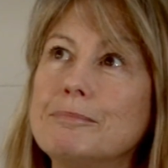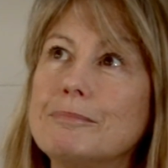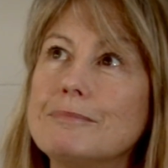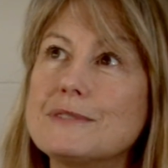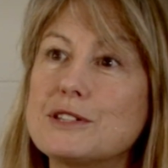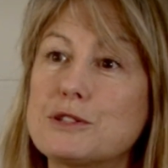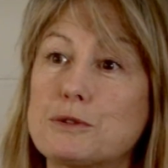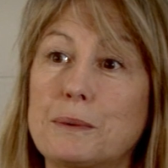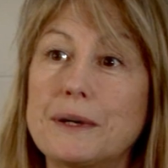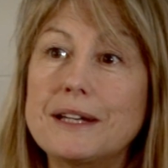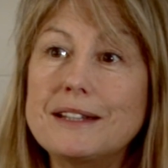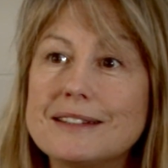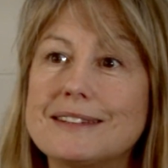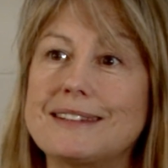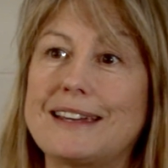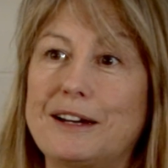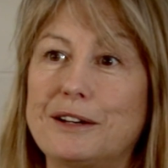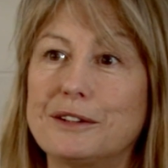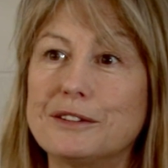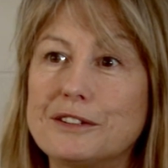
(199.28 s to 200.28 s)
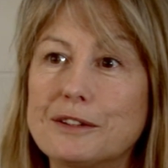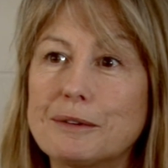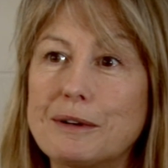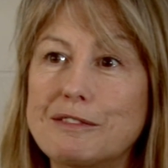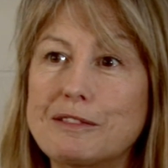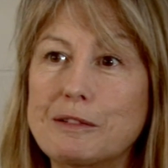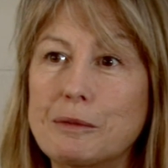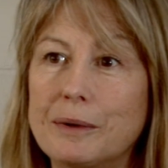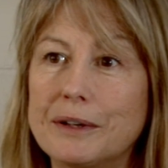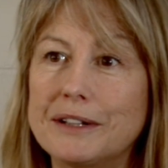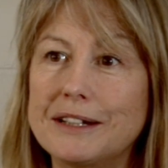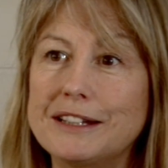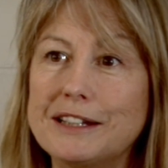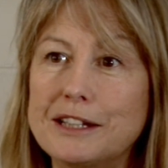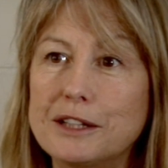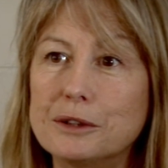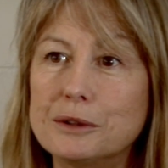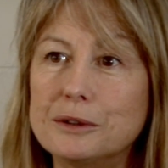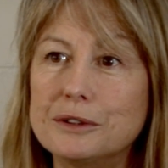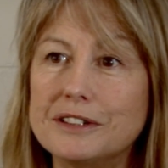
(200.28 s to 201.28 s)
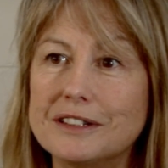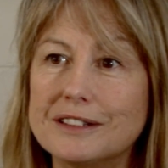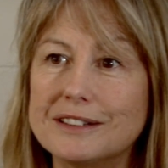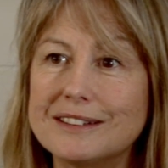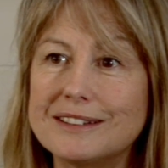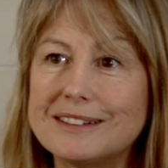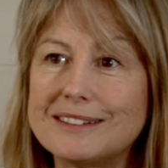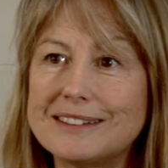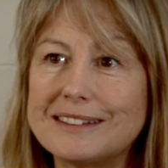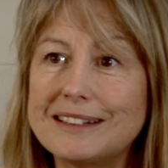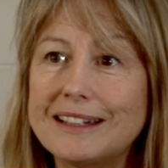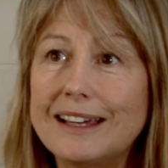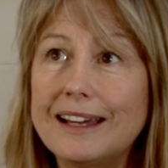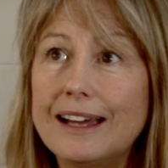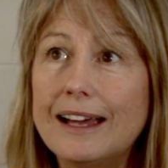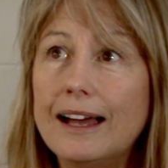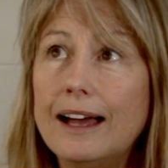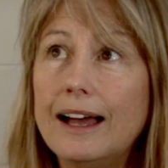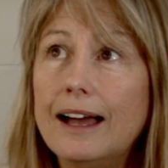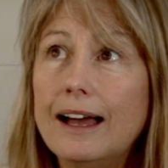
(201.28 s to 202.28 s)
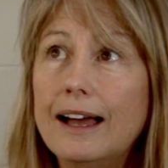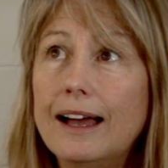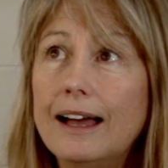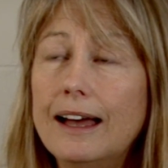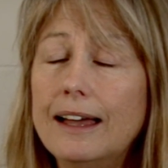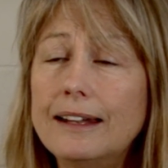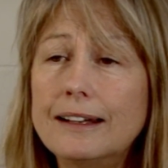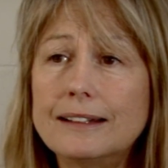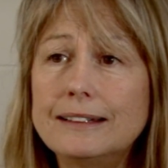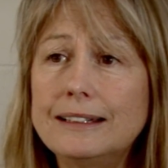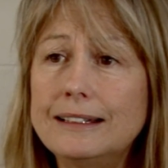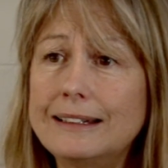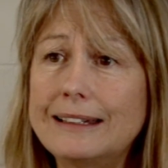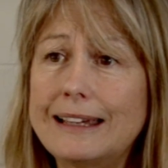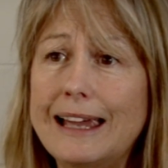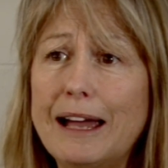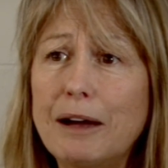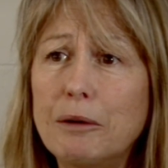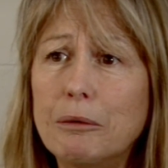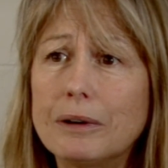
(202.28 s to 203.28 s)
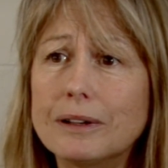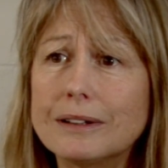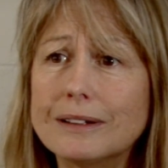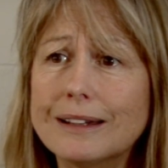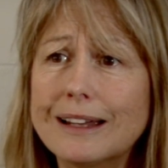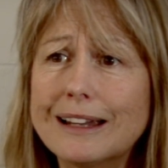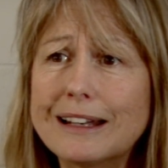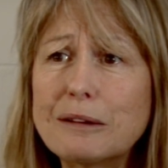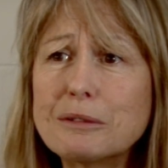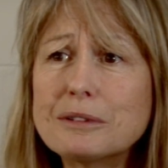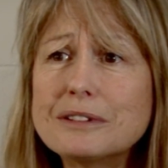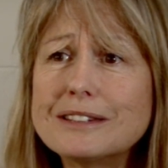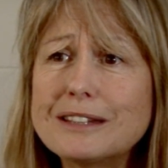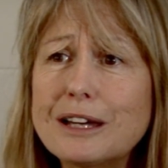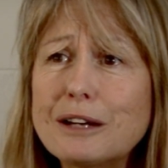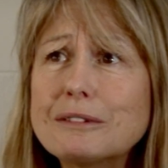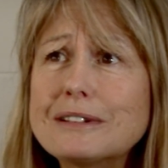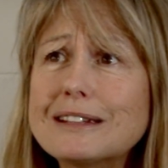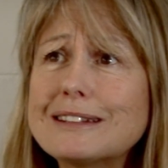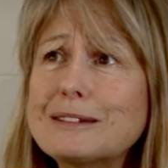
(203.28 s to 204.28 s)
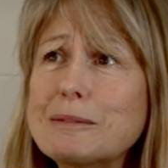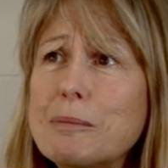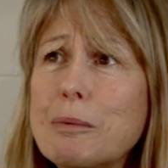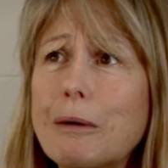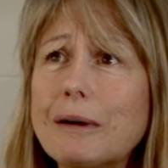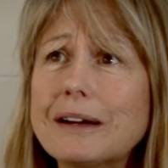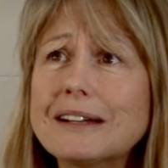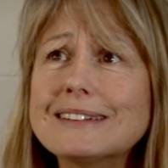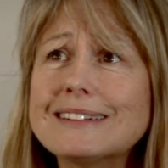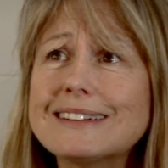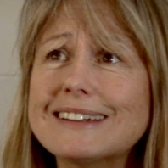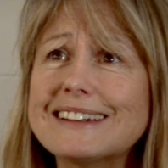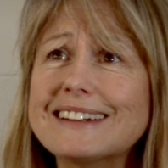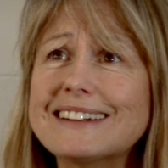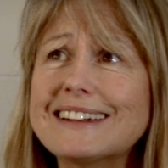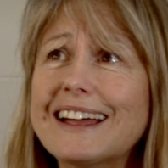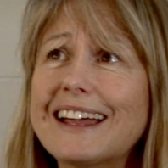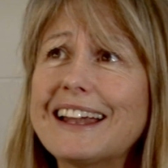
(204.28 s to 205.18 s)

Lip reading: sweets out to everyone in the audience, and I didn't get one, and I was so disappointed.